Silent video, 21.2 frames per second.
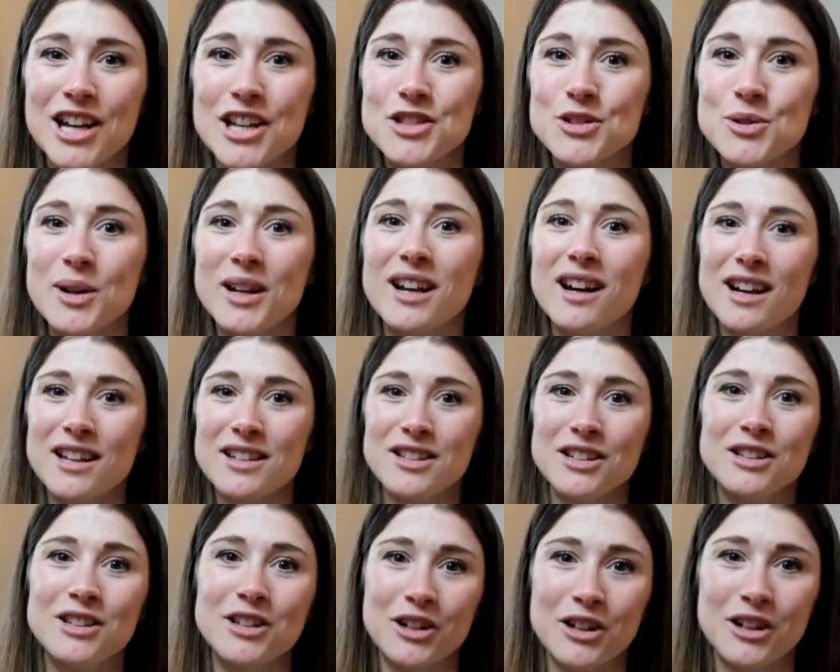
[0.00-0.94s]
So I got
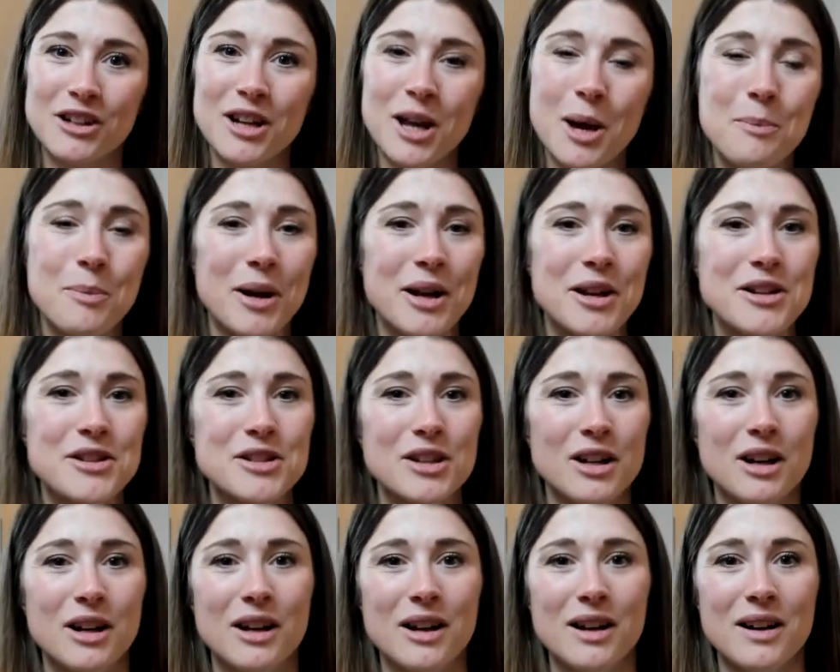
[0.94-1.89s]
to learn a bunch
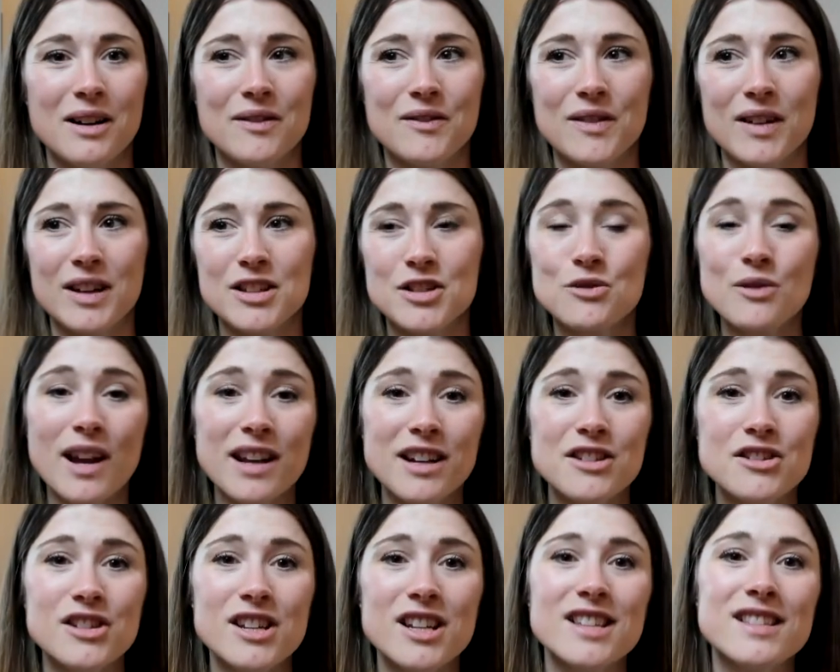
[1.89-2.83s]
of
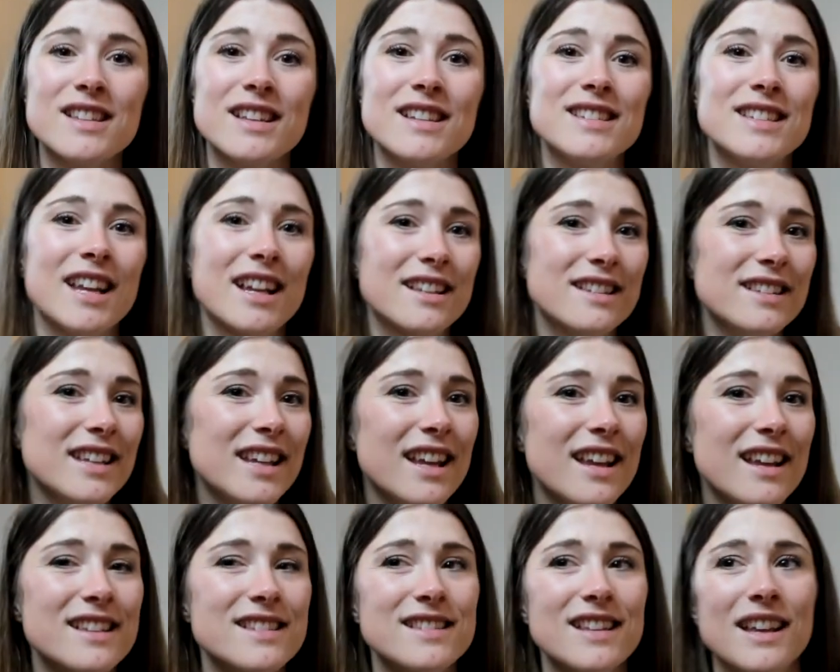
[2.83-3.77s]
strategies and
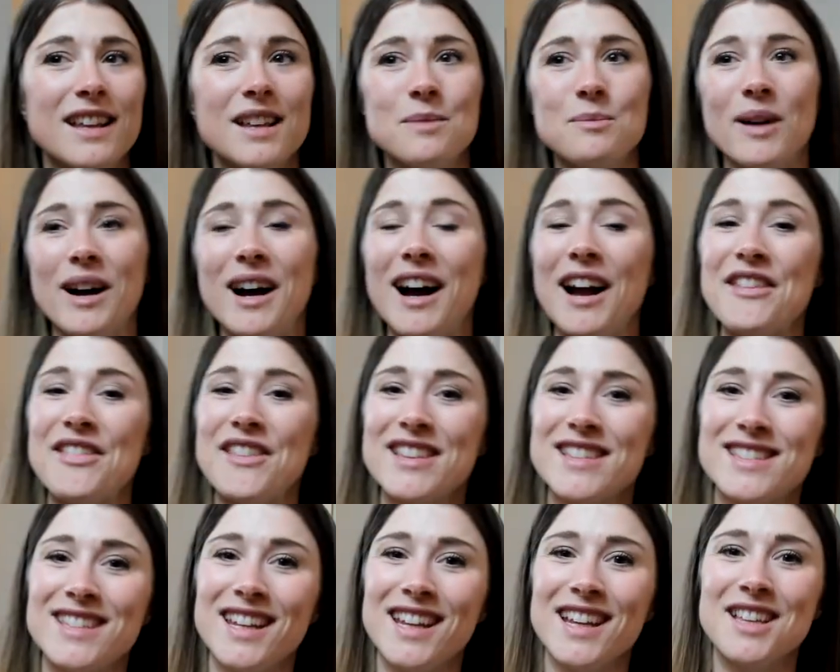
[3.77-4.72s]
techniques and behind the
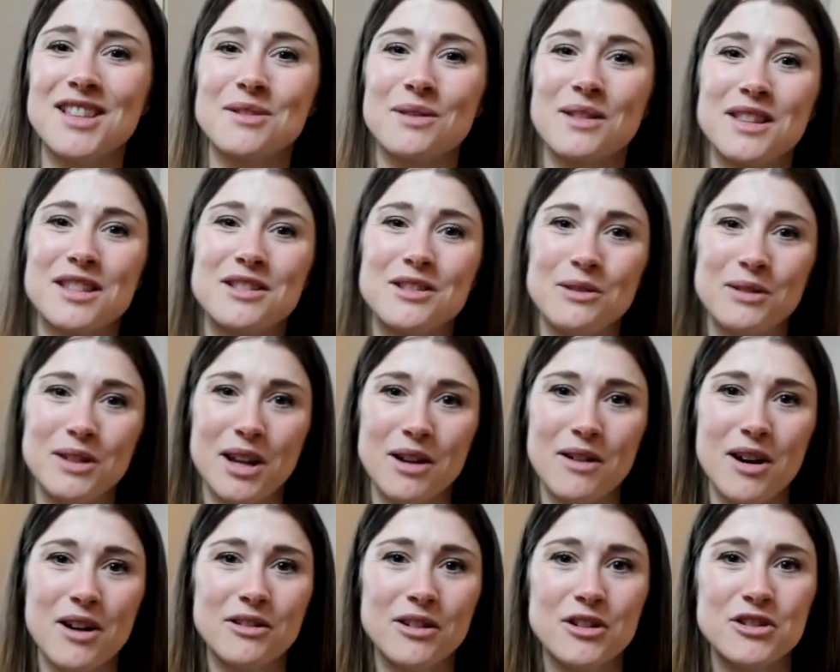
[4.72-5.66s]
scenes with
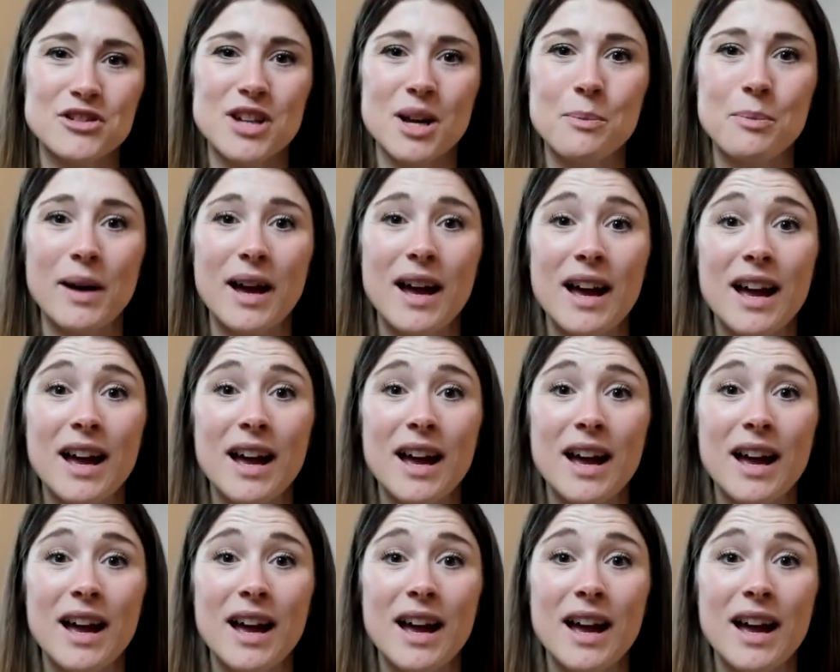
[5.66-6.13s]
studio ownership.